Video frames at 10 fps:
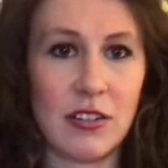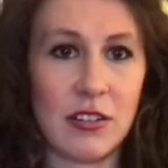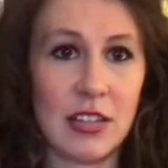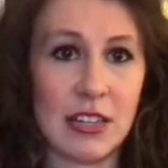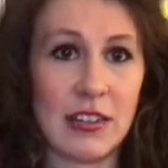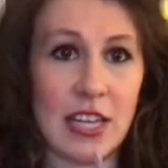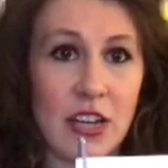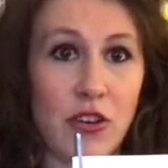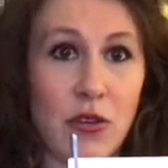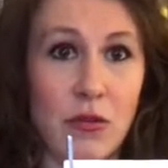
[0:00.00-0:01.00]
that they
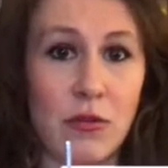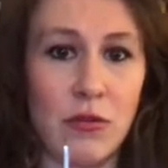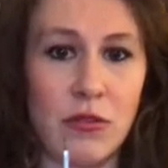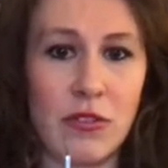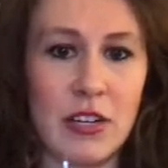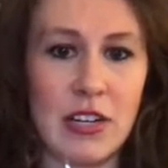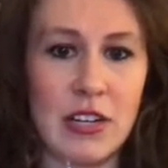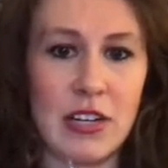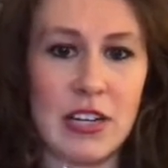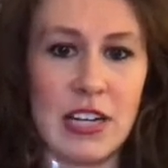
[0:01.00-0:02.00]
go
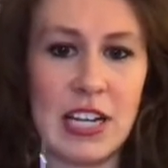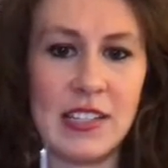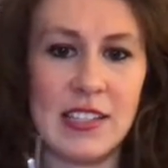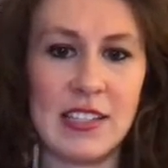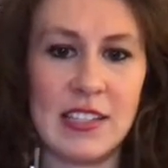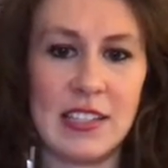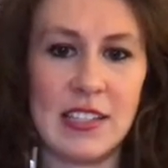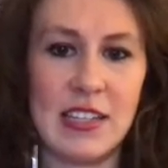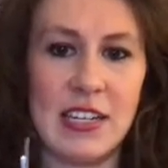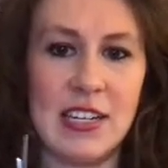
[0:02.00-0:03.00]
nice
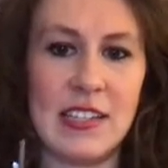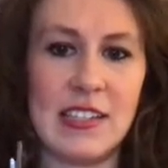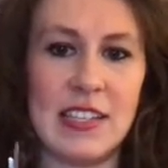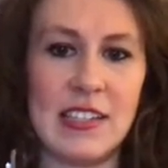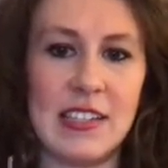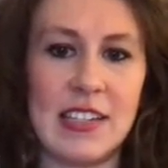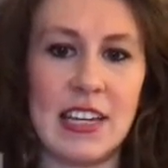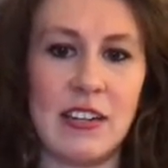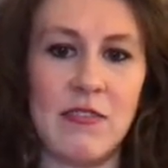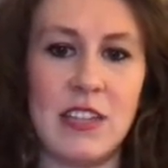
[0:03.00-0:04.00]
and easy
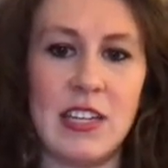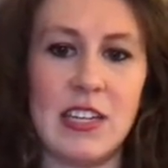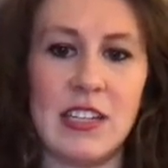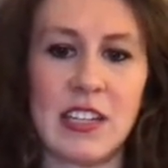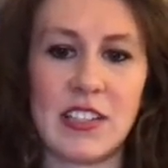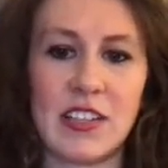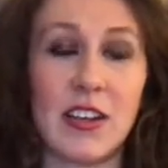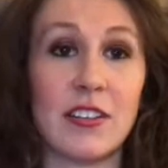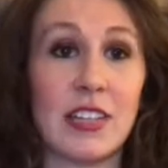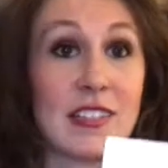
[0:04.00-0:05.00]
inside of the index
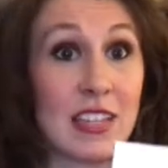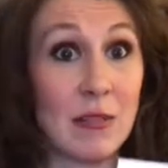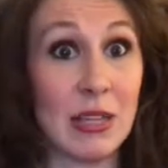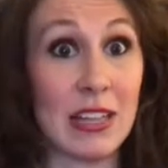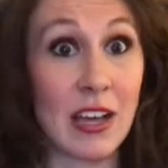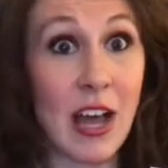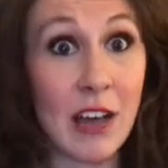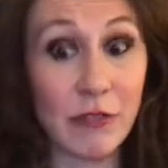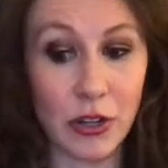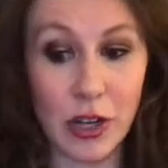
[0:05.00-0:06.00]
card that's going to be the
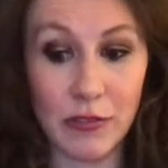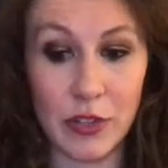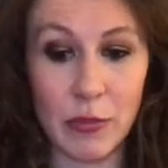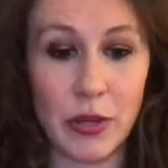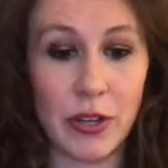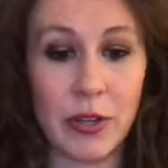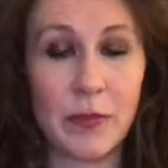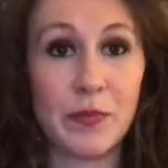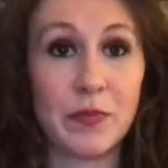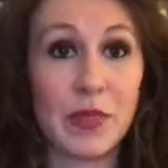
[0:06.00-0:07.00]
cover of the book.
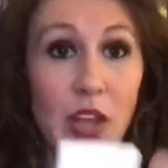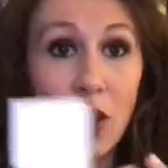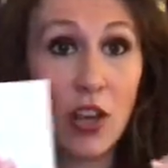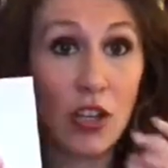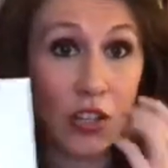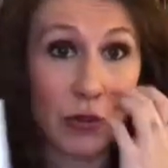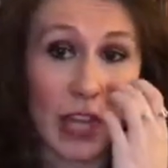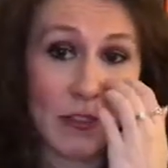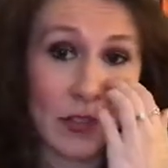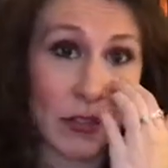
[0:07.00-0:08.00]
So I
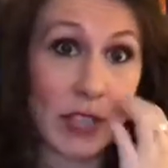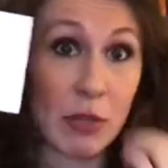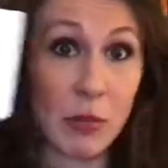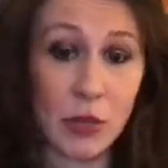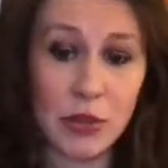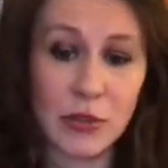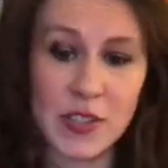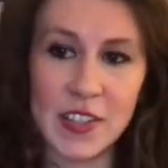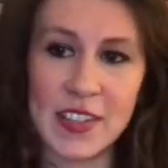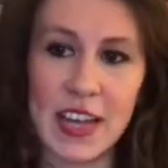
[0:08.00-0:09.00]
have those. I'm going to put those
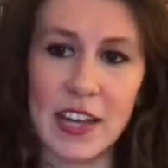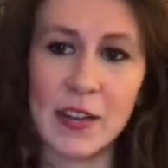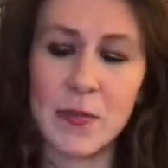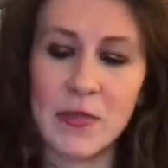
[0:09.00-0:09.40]
aside.